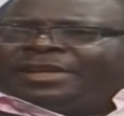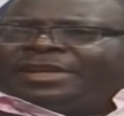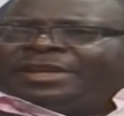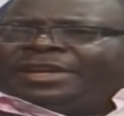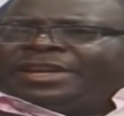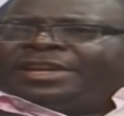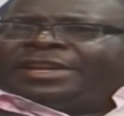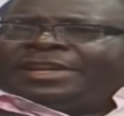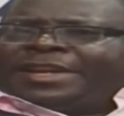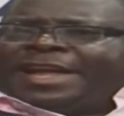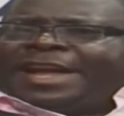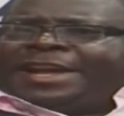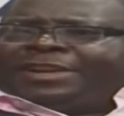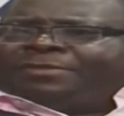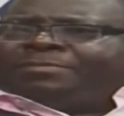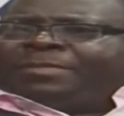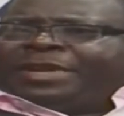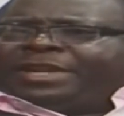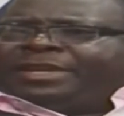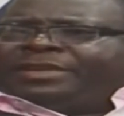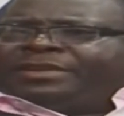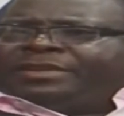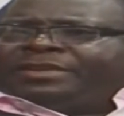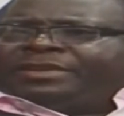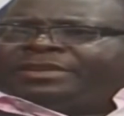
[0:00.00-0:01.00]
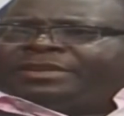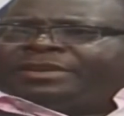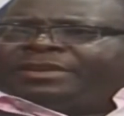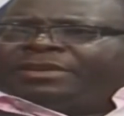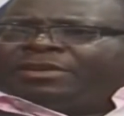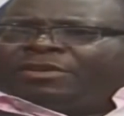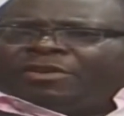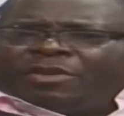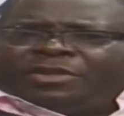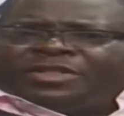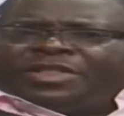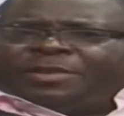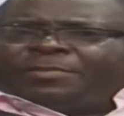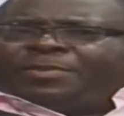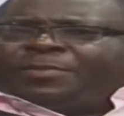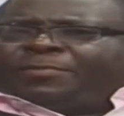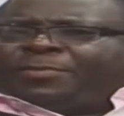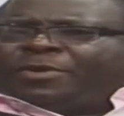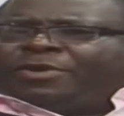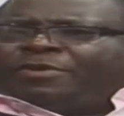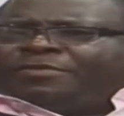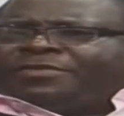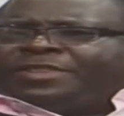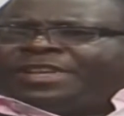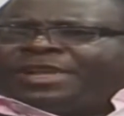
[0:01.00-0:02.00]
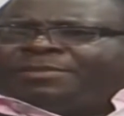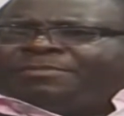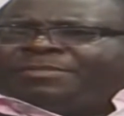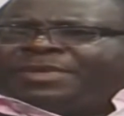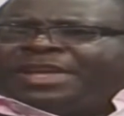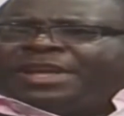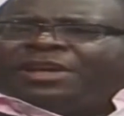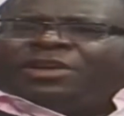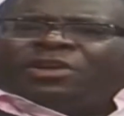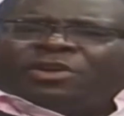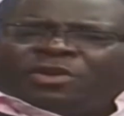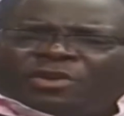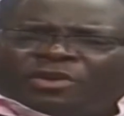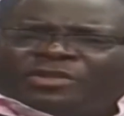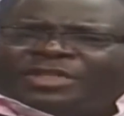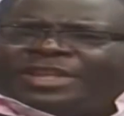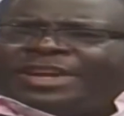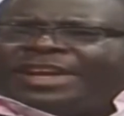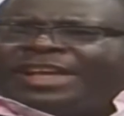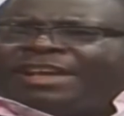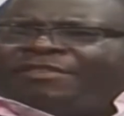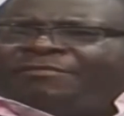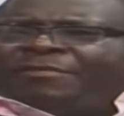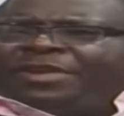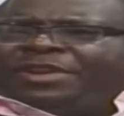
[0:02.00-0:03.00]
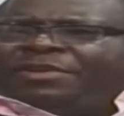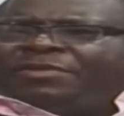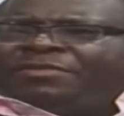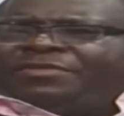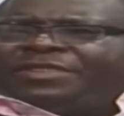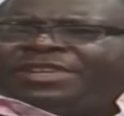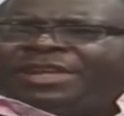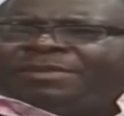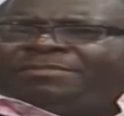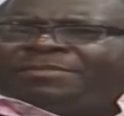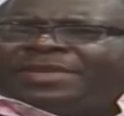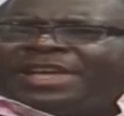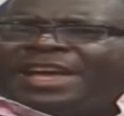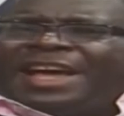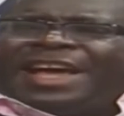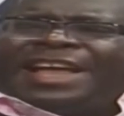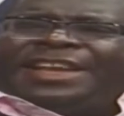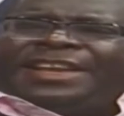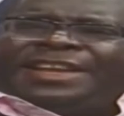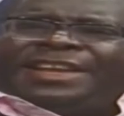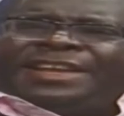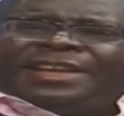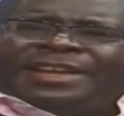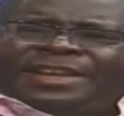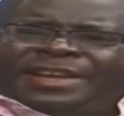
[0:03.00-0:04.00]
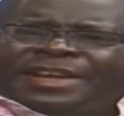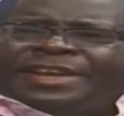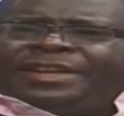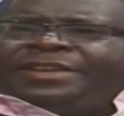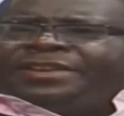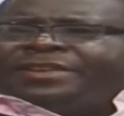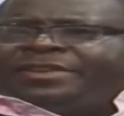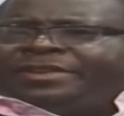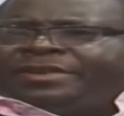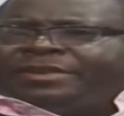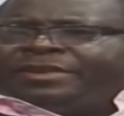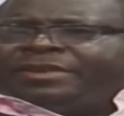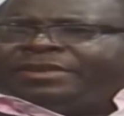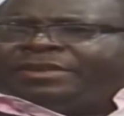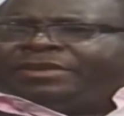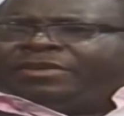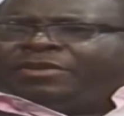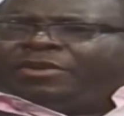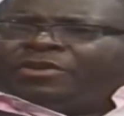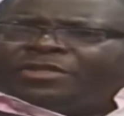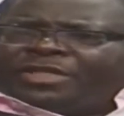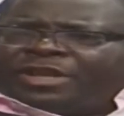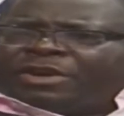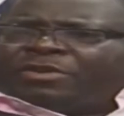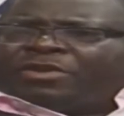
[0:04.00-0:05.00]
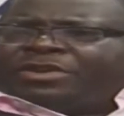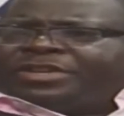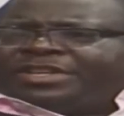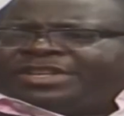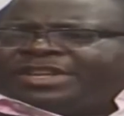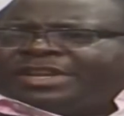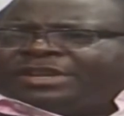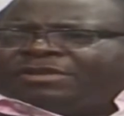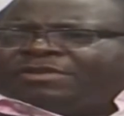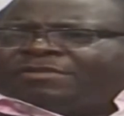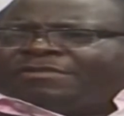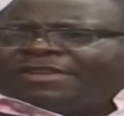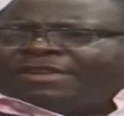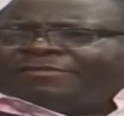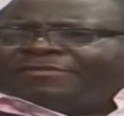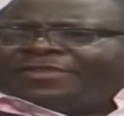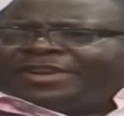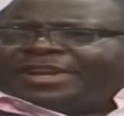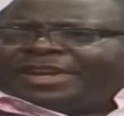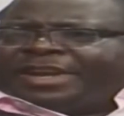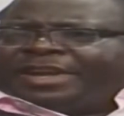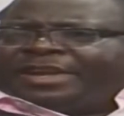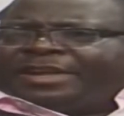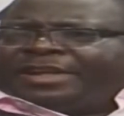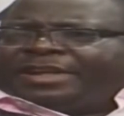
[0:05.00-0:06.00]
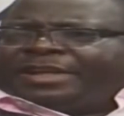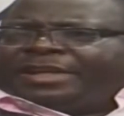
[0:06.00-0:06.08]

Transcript: indictment on the people of Zambia, on the government of Zambia, and indeed on the continent of Africa.